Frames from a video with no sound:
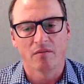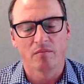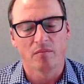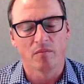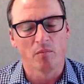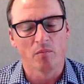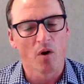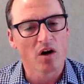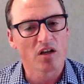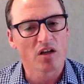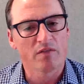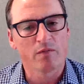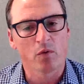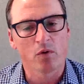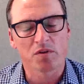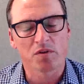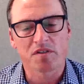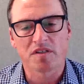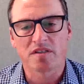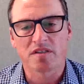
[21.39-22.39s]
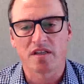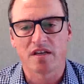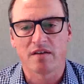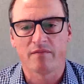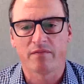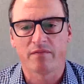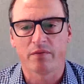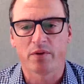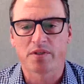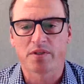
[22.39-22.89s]
Market forces that
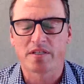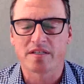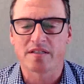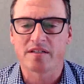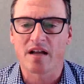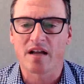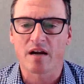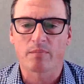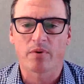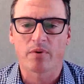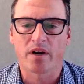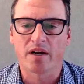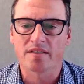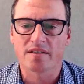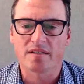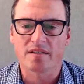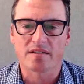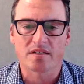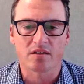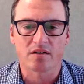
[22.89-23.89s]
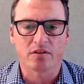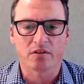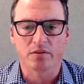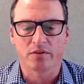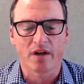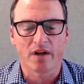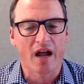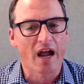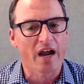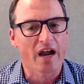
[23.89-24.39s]
influence the stock prices
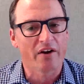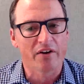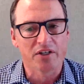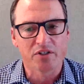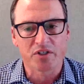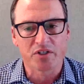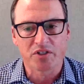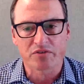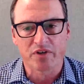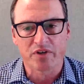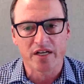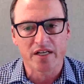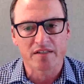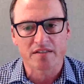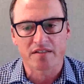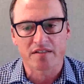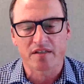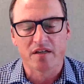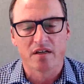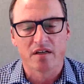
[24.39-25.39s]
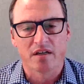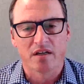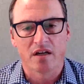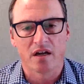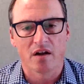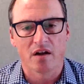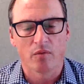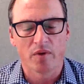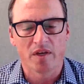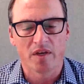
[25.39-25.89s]
include higher interest rates.
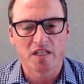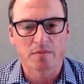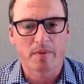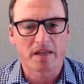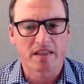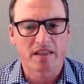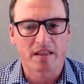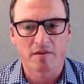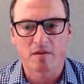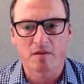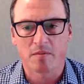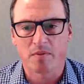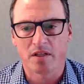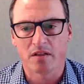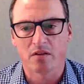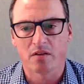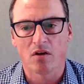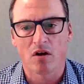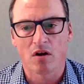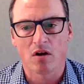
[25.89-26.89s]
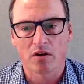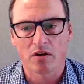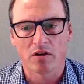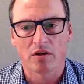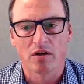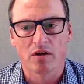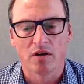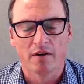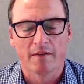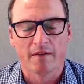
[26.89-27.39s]
We expect them to be
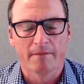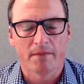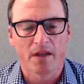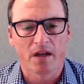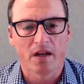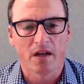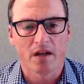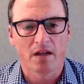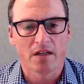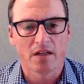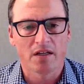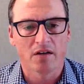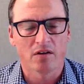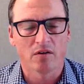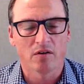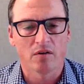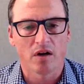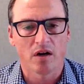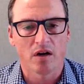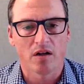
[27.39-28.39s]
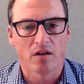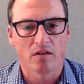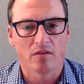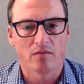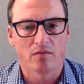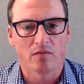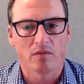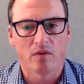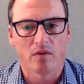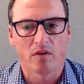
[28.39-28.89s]
longer here.
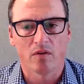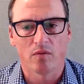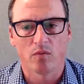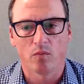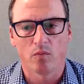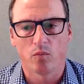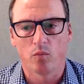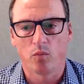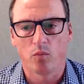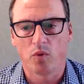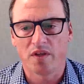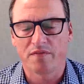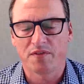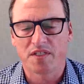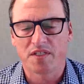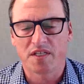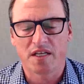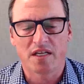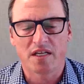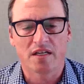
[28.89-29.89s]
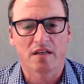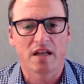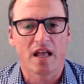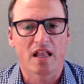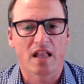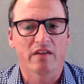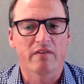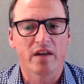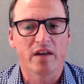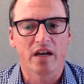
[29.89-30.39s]
We've seen
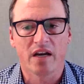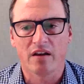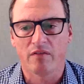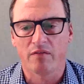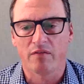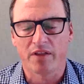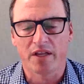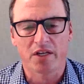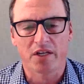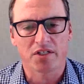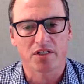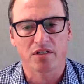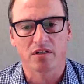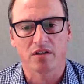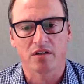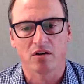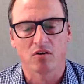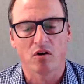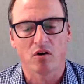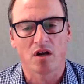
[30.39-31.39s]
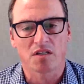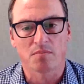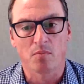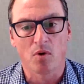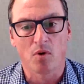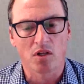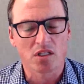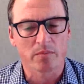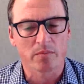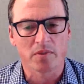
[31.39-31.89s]
elevated inflation across
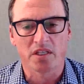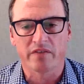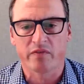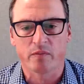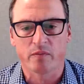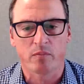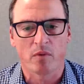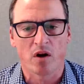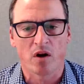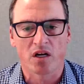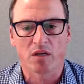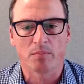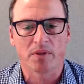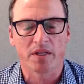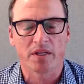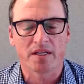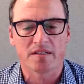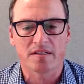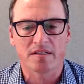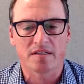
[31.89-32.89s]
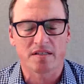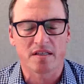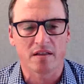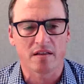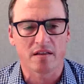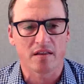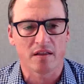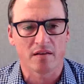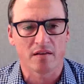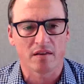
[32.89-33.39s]
multiple different marketplaces
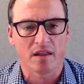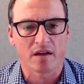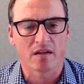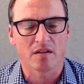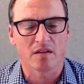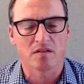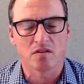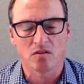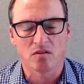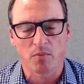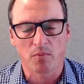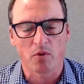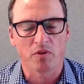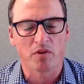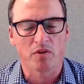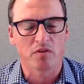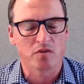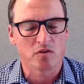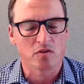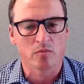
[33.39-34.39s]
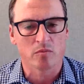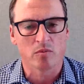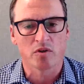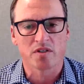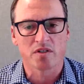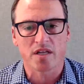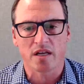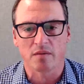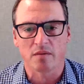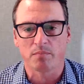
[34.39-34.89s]
that both
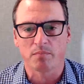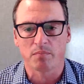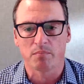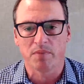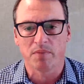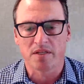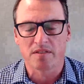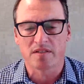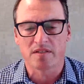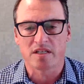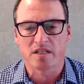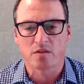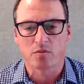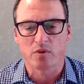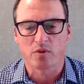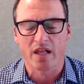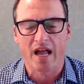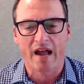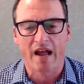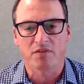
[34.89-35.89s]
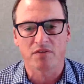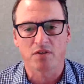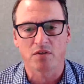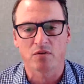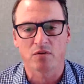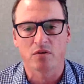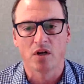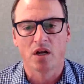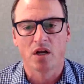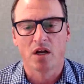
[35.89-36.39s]
consumers and businesses will have to